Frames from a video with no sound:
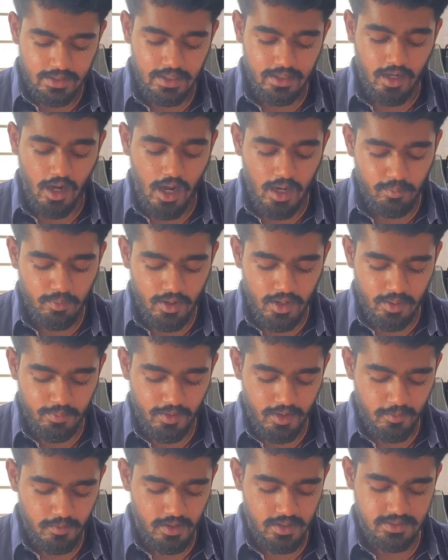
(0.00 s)
Then carbohydrate
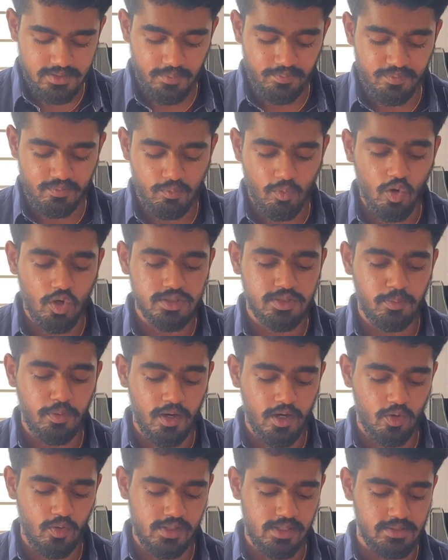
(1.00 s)
metabolism, most
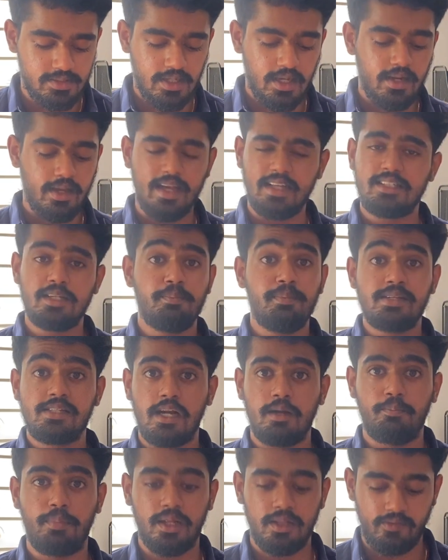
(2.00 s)
important questions are HMB
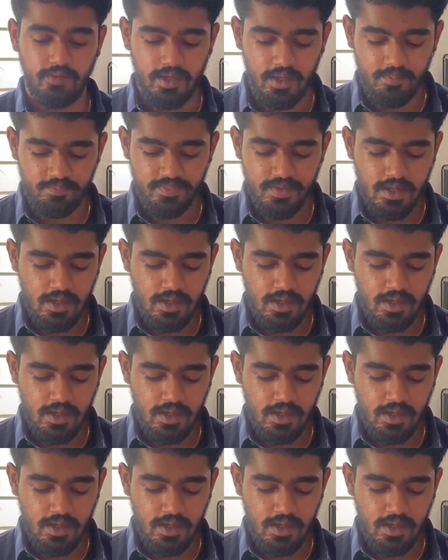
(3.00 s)
shunt pathway.